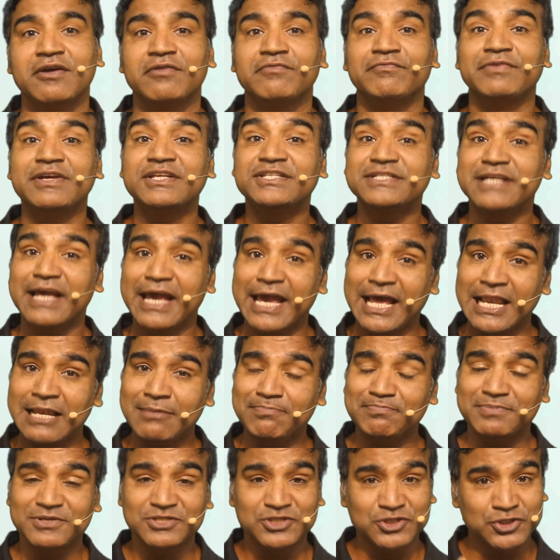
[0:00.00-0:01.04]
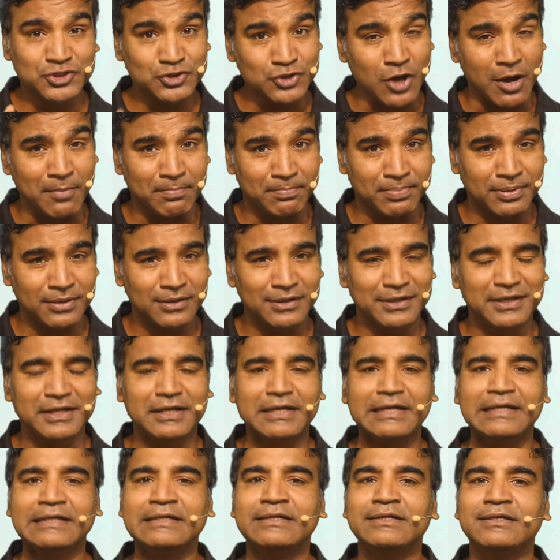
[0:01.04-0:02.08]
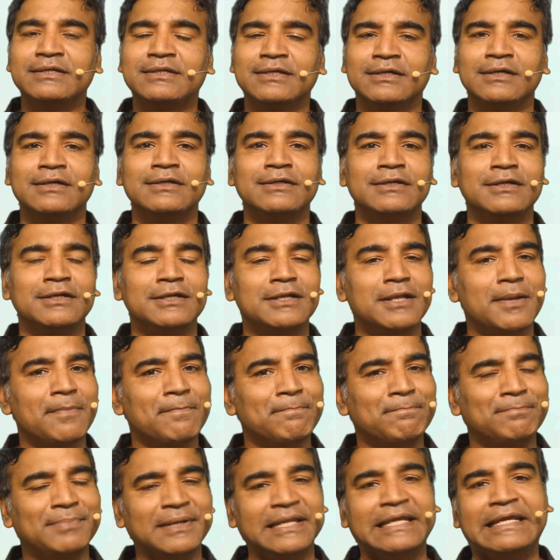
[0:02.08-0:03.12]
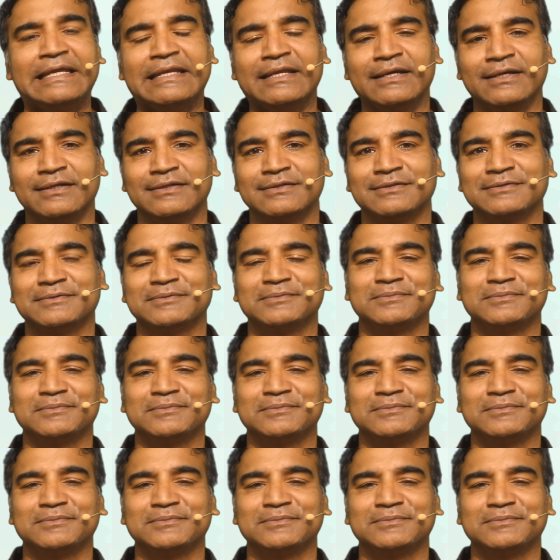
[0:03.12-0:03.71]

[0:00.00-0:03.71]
which help stop internal bleeding.